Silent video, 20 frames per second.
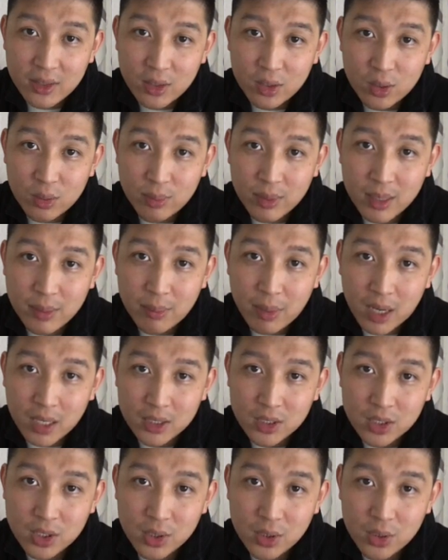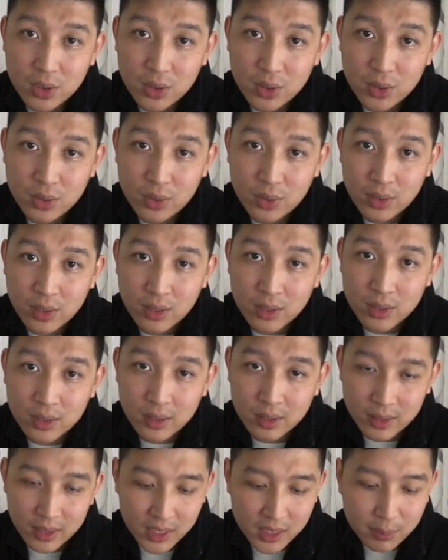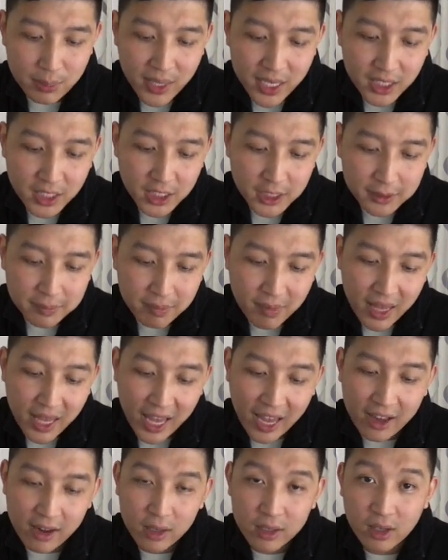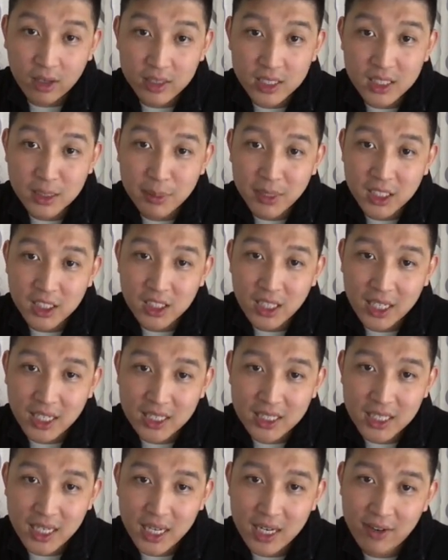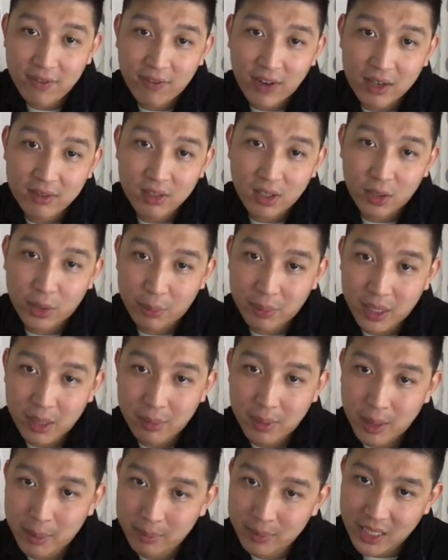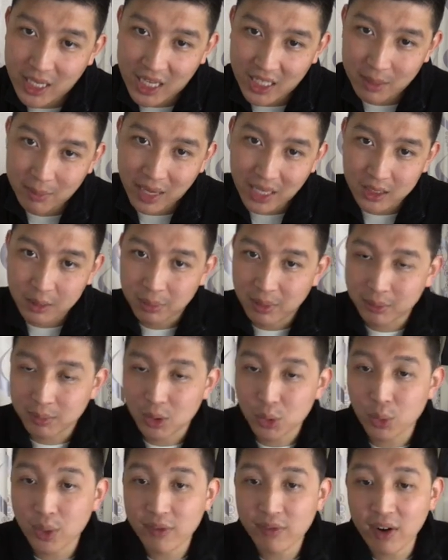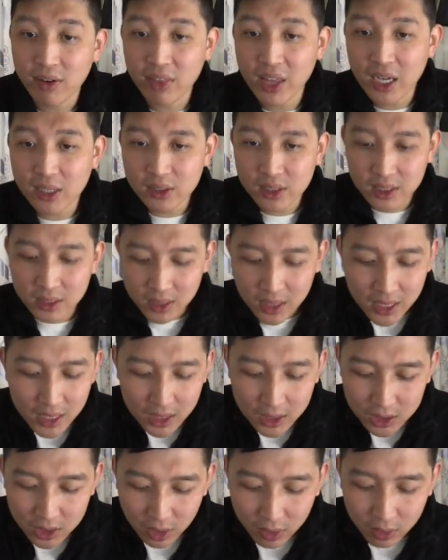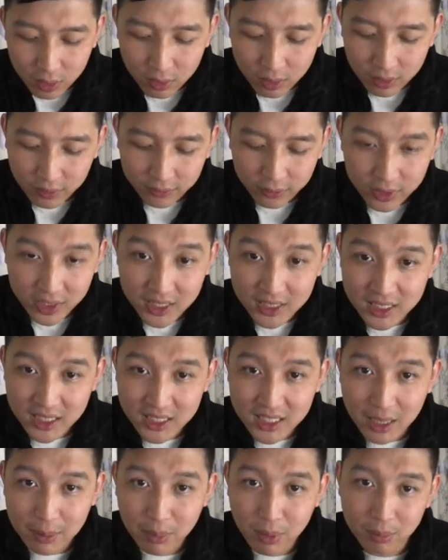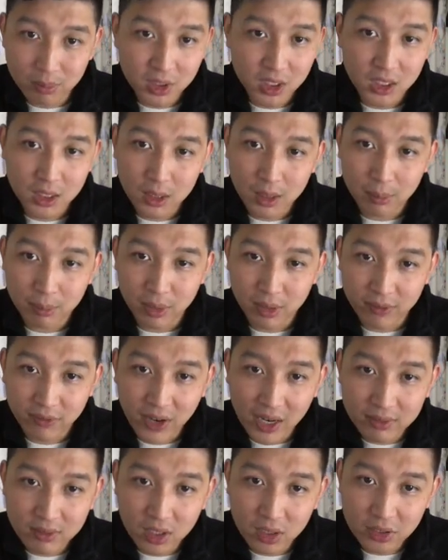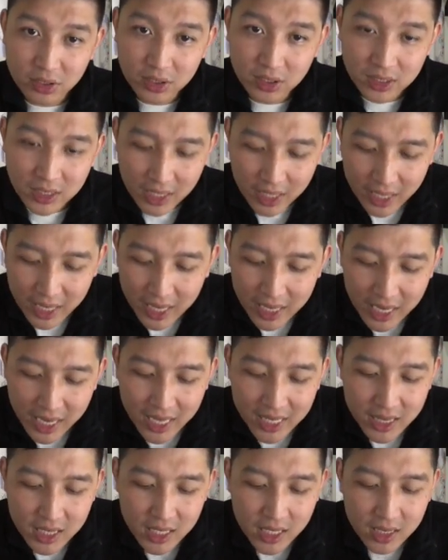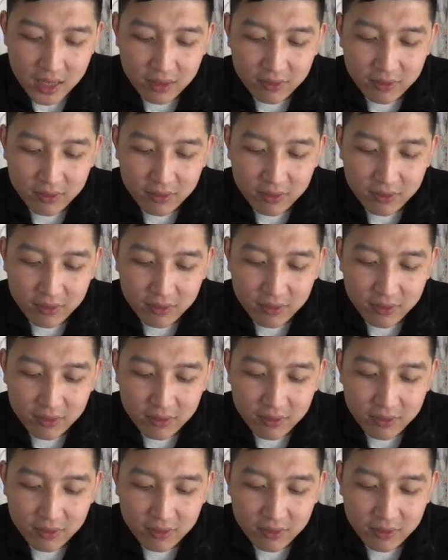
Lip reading: you'll be brought to this page. And on this page, like I said, $5 minimum, and the maximum is $25,000. So for this example, I'm just gonna put $5. And then